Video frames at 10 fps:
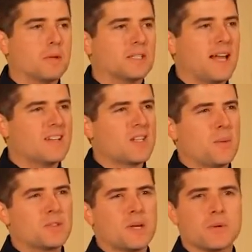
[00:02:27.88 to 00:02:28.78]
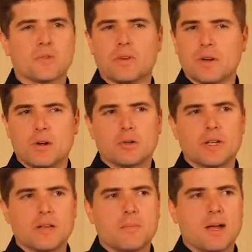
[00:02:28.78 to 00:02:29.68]
but the last time I was there was very
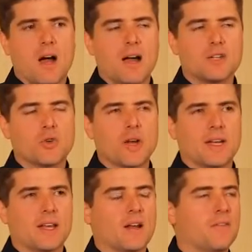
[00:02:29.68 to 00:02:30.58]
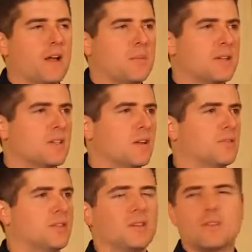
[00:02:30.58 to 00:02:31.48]
early in my eye training, and I found
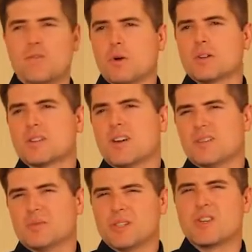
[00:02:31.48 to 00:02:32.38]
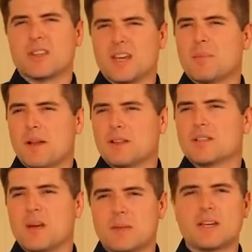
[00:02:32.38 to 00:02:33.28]
myself, you know, you focus on what you think about all
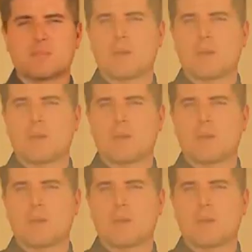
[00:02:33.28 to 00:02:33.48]
the time. You guys